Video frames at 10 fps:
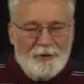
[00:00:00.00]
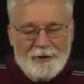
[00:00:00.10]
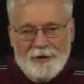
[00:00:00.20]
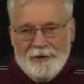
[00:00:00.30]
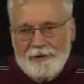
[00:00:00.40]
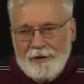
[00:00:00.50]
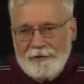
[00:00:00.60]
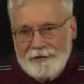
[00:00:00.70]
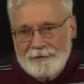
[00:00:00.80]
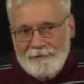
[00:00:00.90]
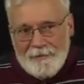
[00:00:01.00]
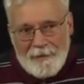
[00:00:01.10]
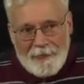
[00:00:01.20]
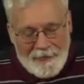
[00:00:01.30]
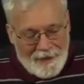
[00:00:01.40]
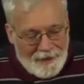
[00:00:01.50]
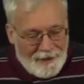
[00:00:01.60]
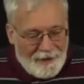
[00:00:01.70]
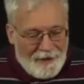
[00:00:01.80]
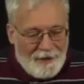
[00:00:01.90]
to our telegraph.
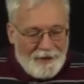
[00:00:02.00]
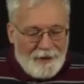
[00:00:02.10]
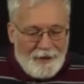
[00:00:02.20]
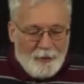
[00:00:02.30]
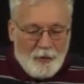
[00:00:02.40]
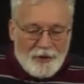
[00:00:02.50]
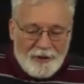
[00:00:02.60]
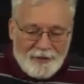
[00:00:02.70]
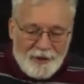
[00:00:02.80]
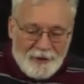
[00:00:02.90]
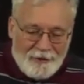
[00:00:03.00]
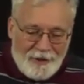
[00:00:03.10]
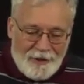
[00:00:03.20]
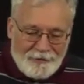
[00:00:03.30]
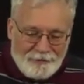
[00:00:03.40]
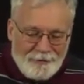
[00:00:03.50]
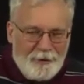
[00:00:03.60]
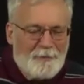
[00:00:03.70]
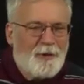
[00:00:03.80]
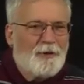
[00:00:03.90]
A working telegraph
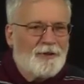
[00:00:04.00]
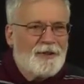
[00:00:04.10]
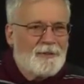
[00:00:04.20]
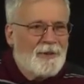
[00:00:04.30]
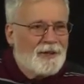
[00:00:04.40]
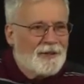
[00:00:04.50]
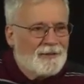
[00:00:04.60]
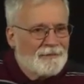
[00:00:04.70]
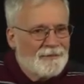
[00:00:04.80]
or protein making?